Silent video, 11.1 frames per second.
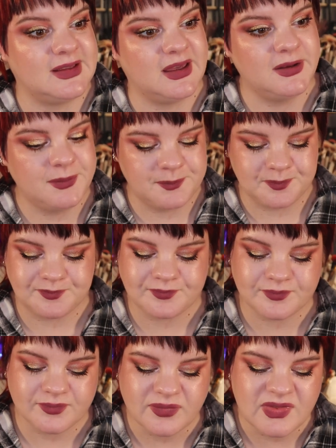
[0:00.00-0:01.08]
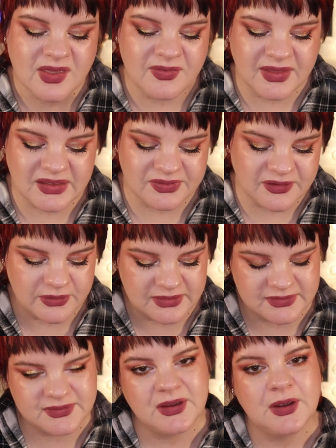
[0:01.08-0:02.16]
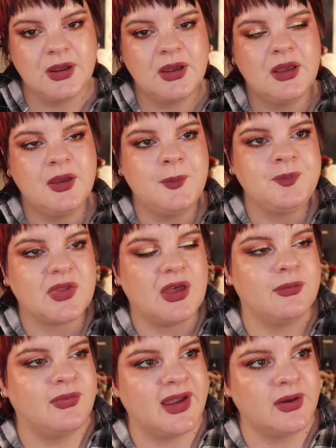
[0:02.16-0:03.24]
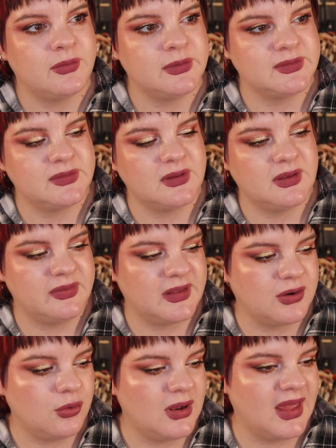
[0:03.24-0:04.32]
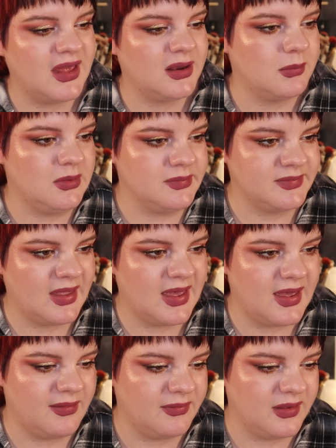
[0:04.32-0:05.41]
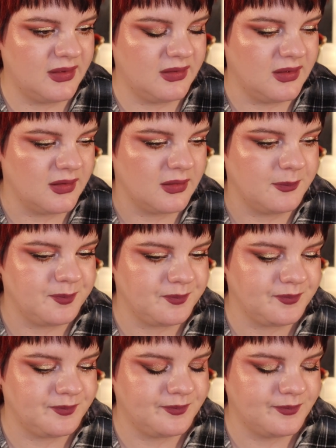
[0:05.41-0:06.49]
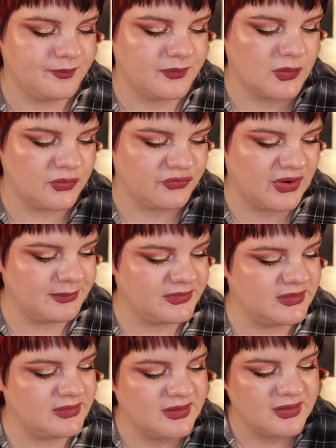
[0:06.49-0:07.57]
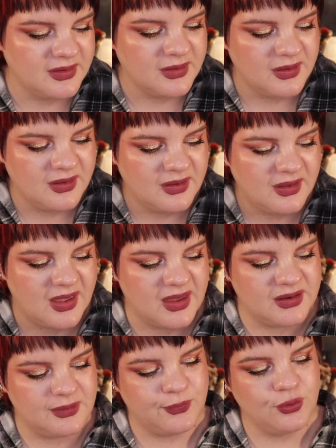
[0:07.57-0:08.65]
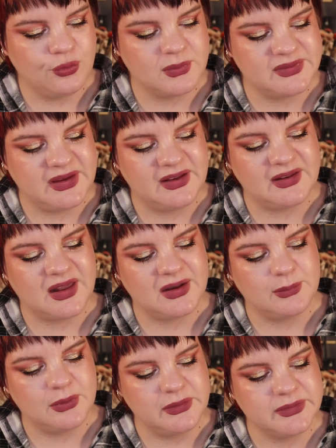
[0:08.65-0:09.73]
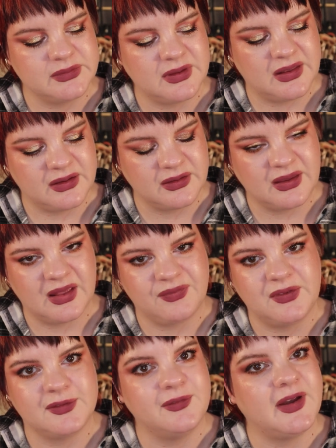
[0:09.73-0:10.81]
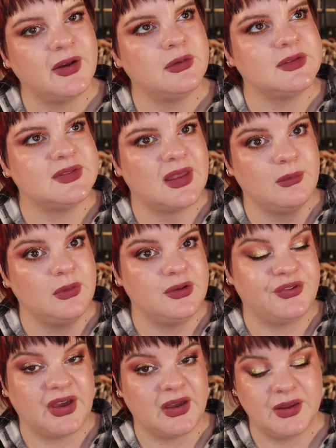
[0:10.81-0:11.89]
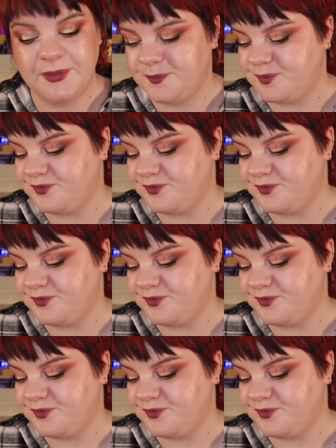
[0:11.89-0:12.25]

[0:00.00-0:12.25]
said that there is a virus that all animals have contracted, and if humans eat animals and get this virus, they will die.